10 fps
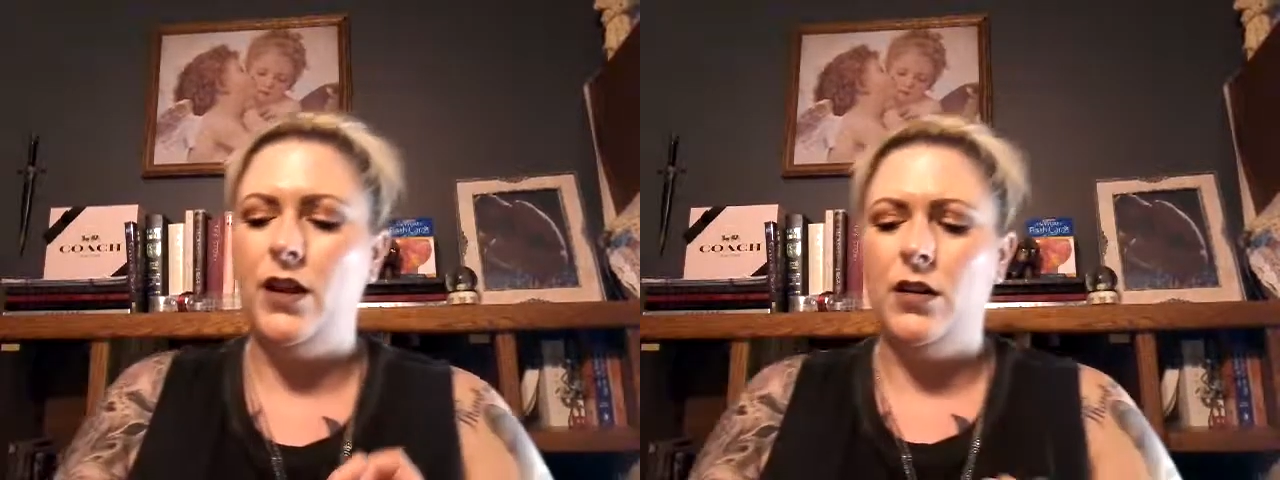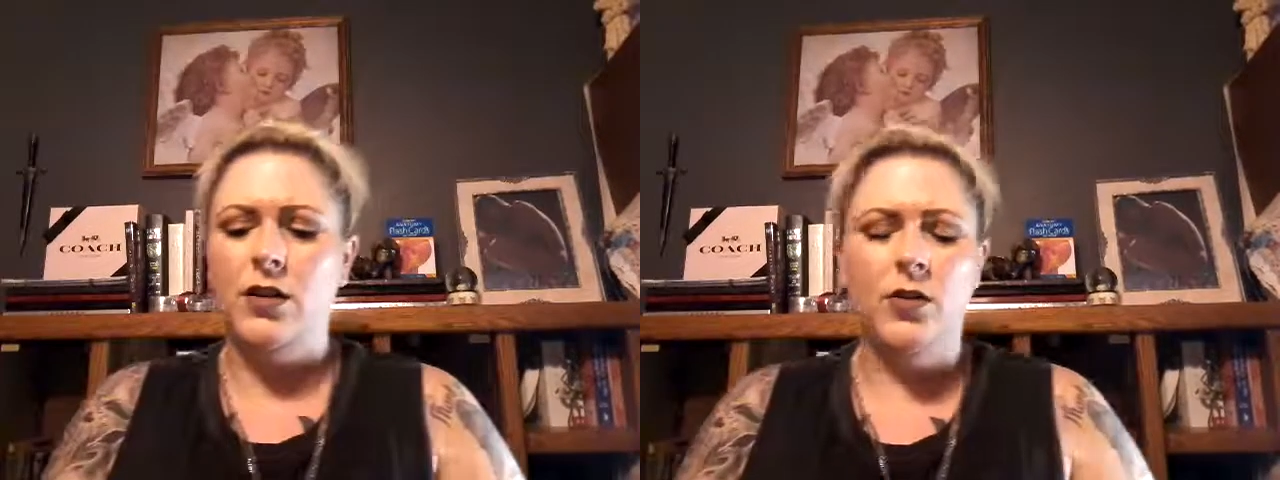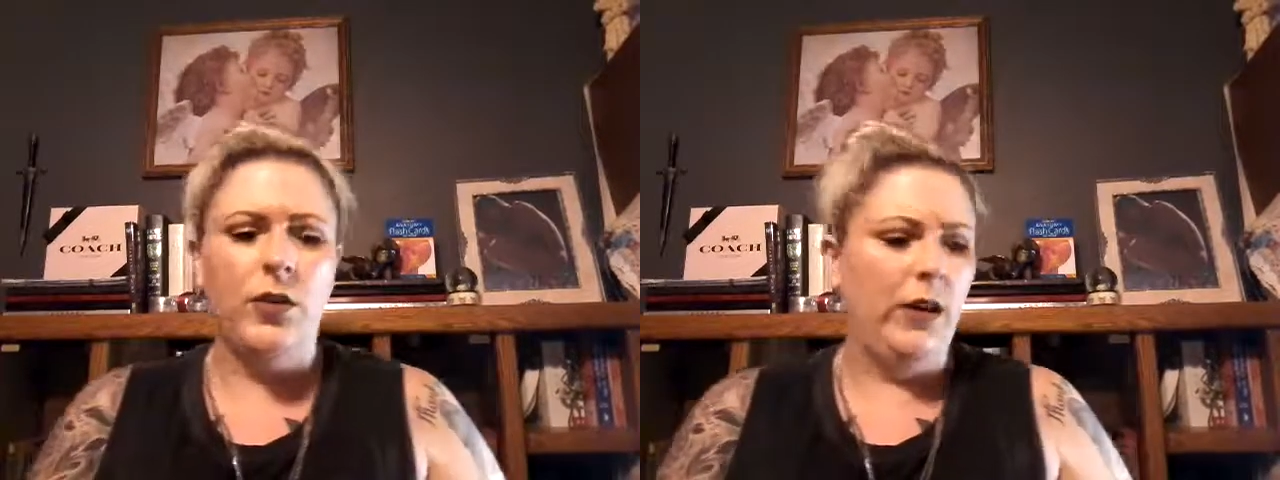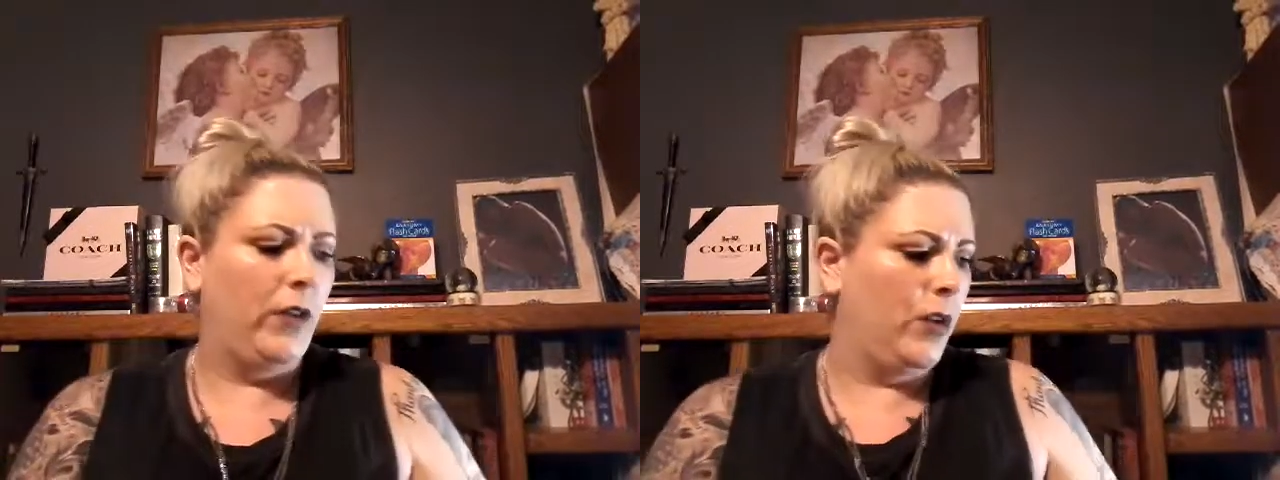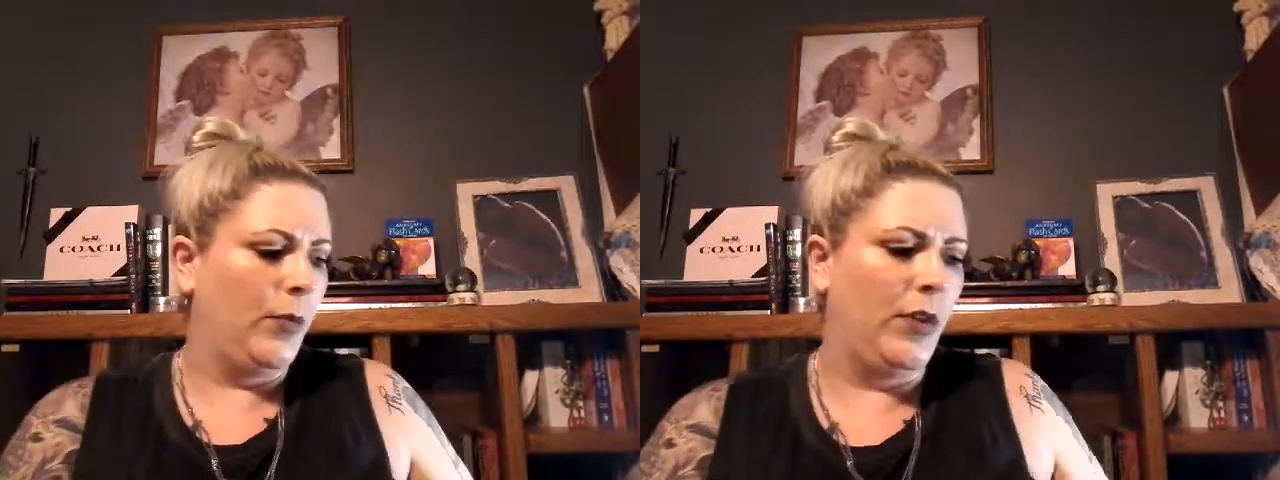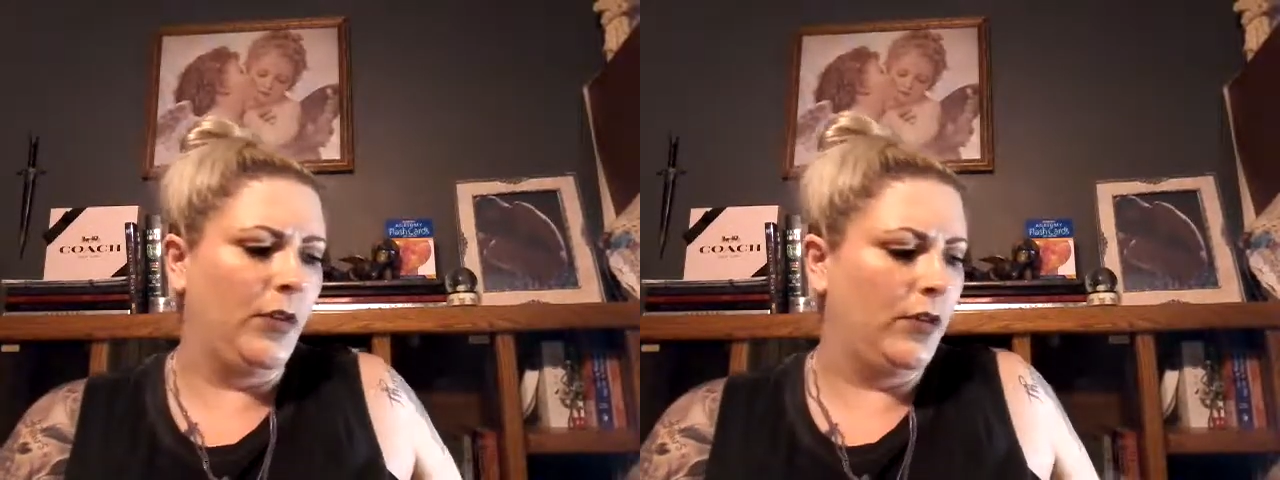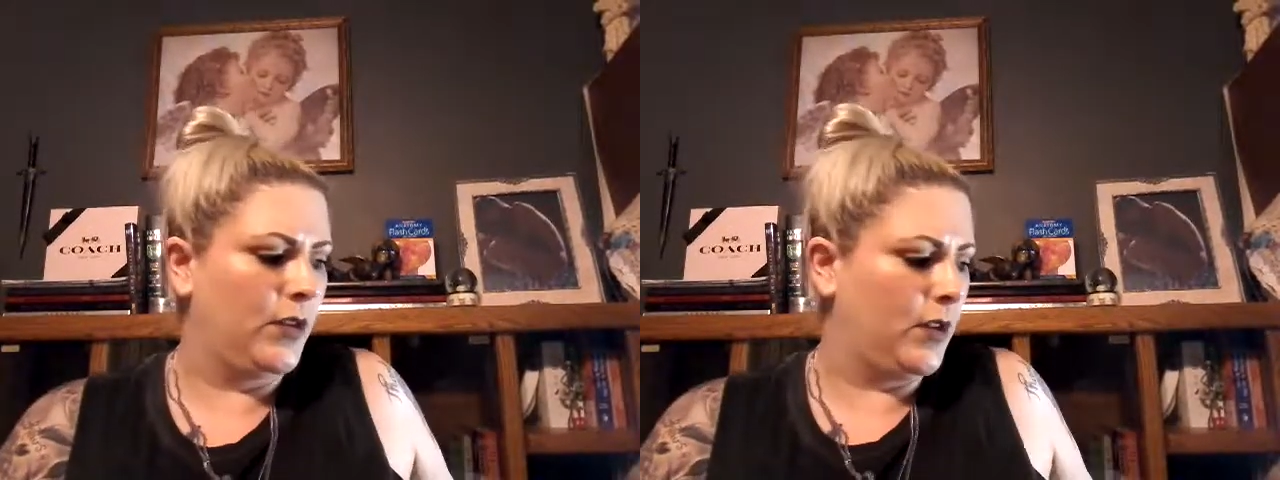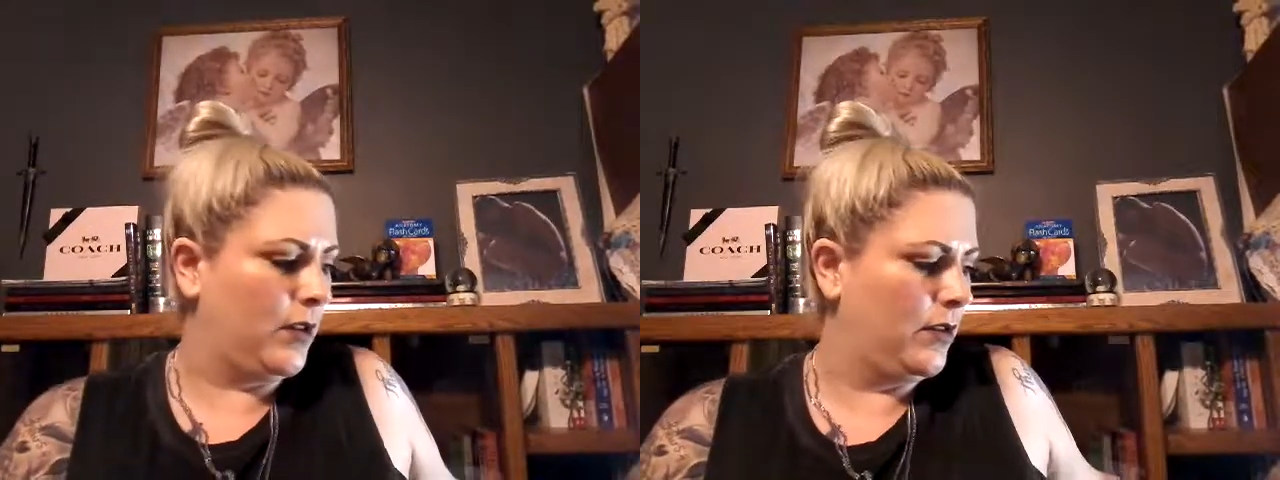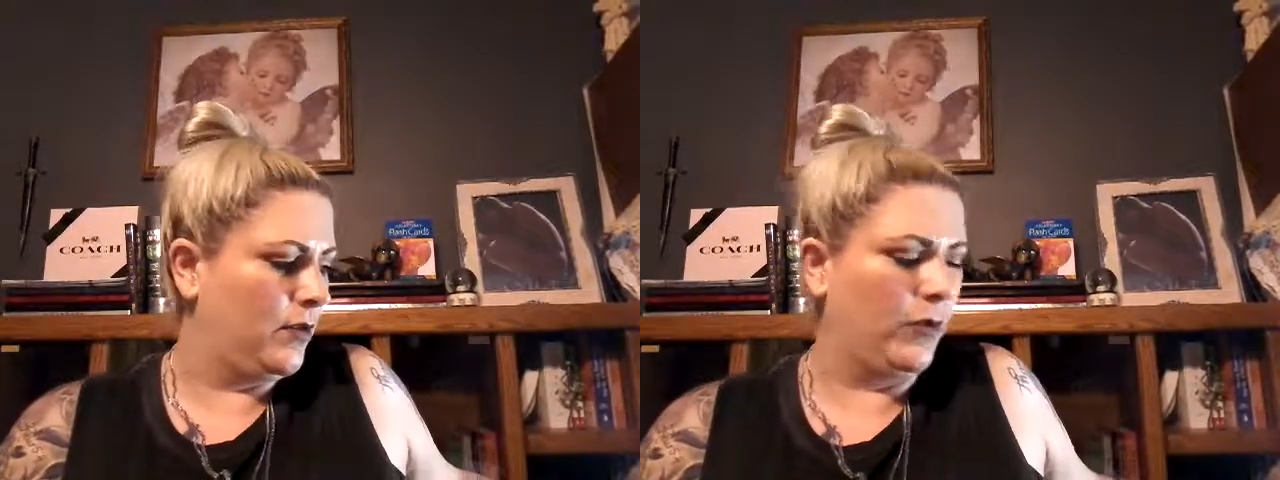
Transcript: And I know they have a couple others, like